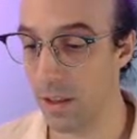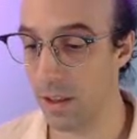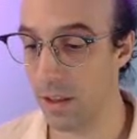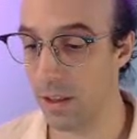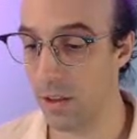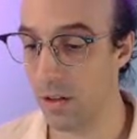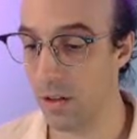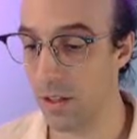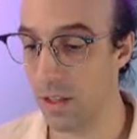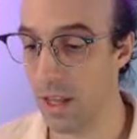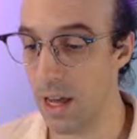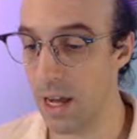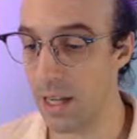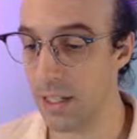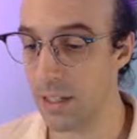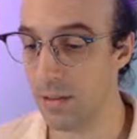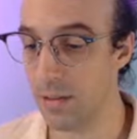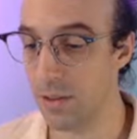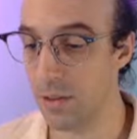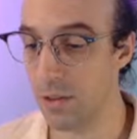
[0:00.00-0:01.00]
There's lots
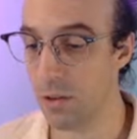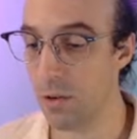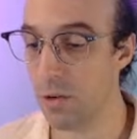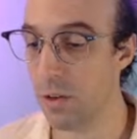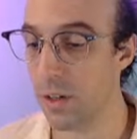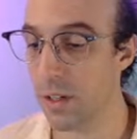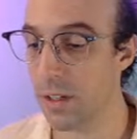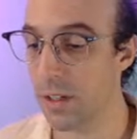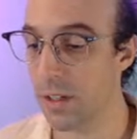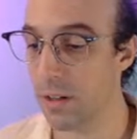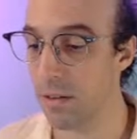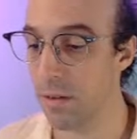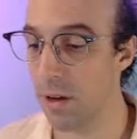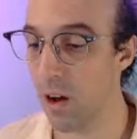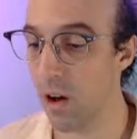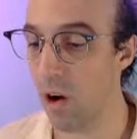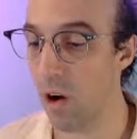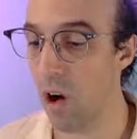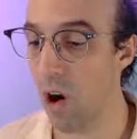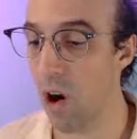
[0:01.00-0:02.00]
of stories about
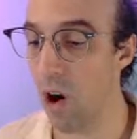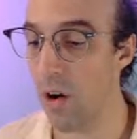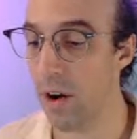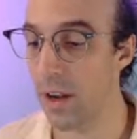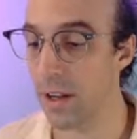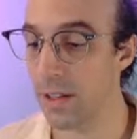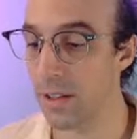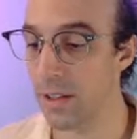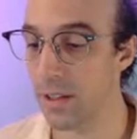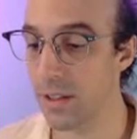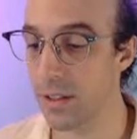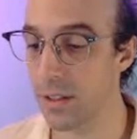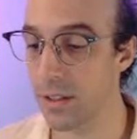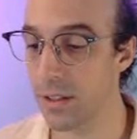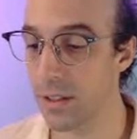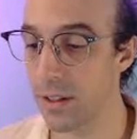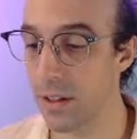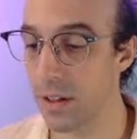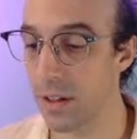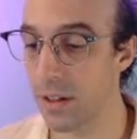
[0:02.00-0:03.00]
artists
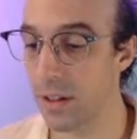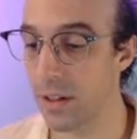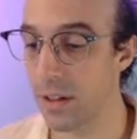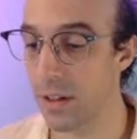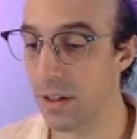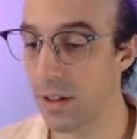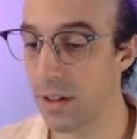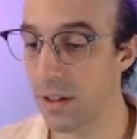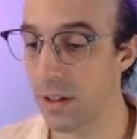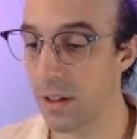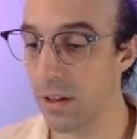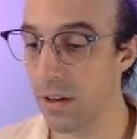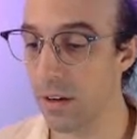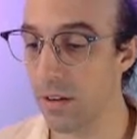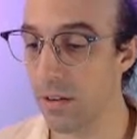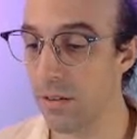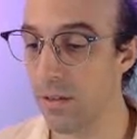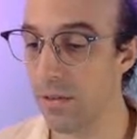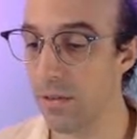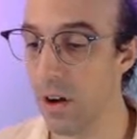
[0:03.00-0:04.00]

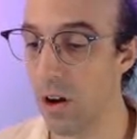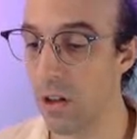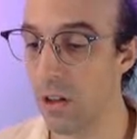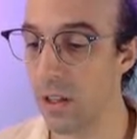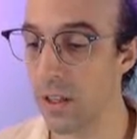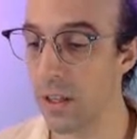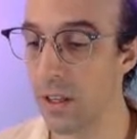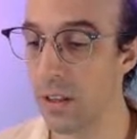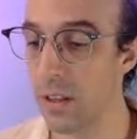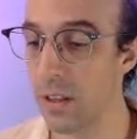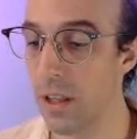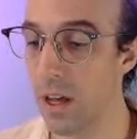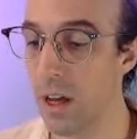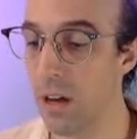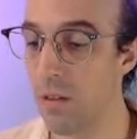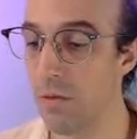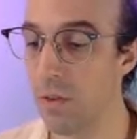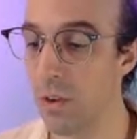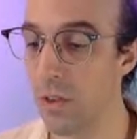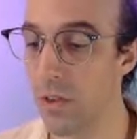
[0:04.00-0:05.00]
falling in love
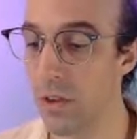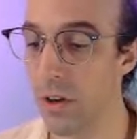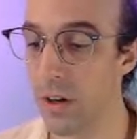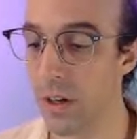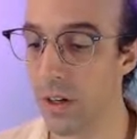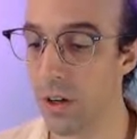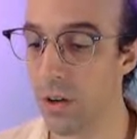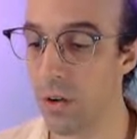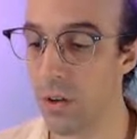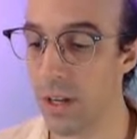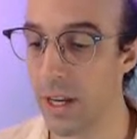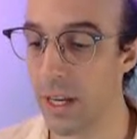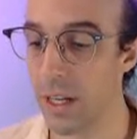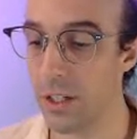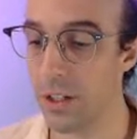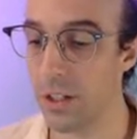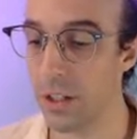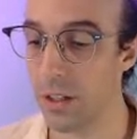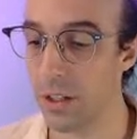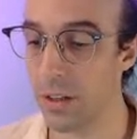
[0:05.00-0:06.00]
with their
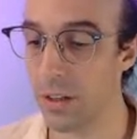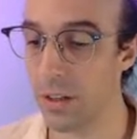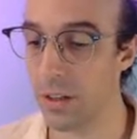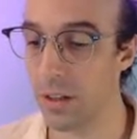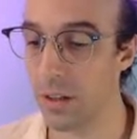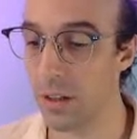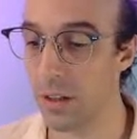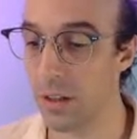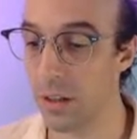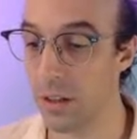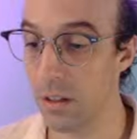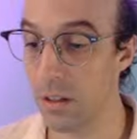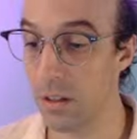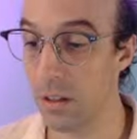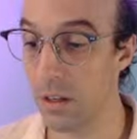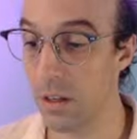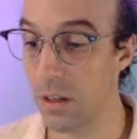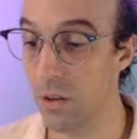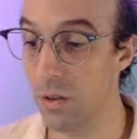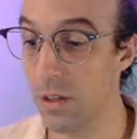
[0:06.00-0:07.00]
creation.
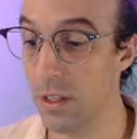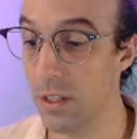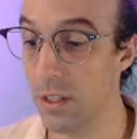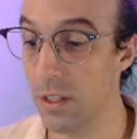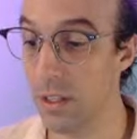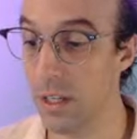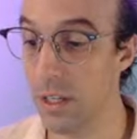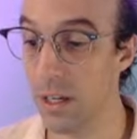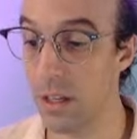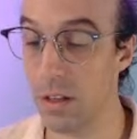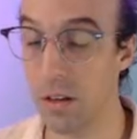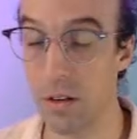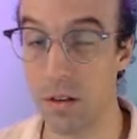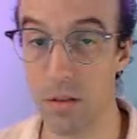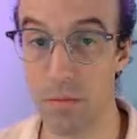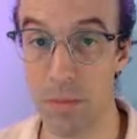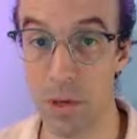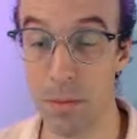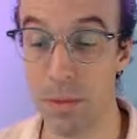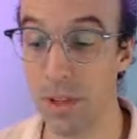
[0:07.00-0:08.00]
You can see it.
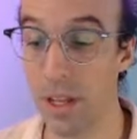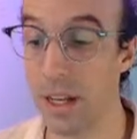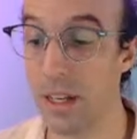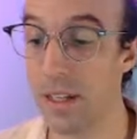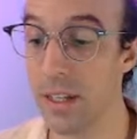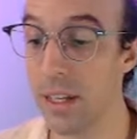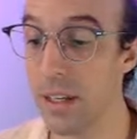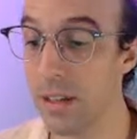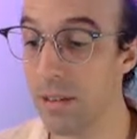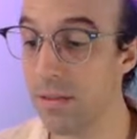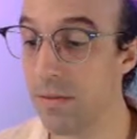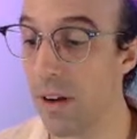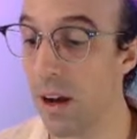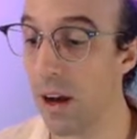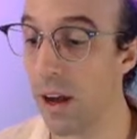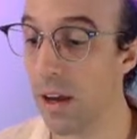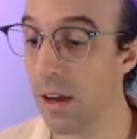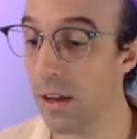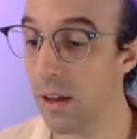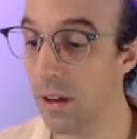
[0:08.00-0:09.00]
People
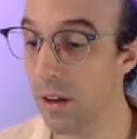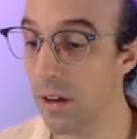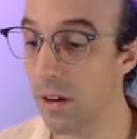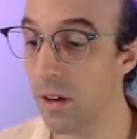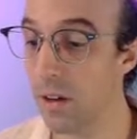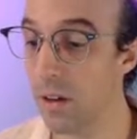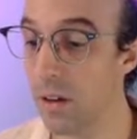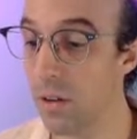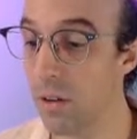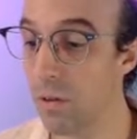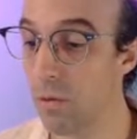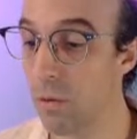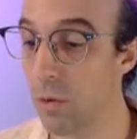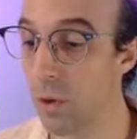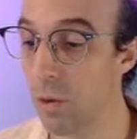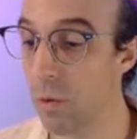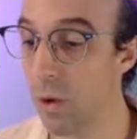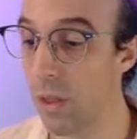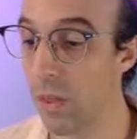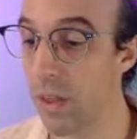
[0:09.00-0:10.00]
identify with
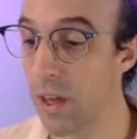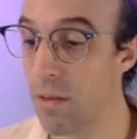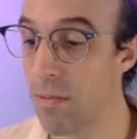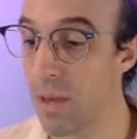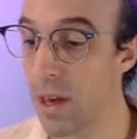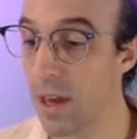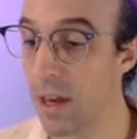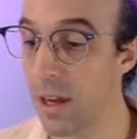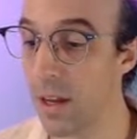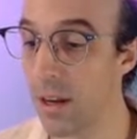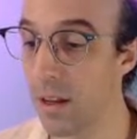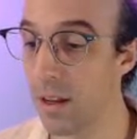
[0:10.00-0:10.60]
what they made.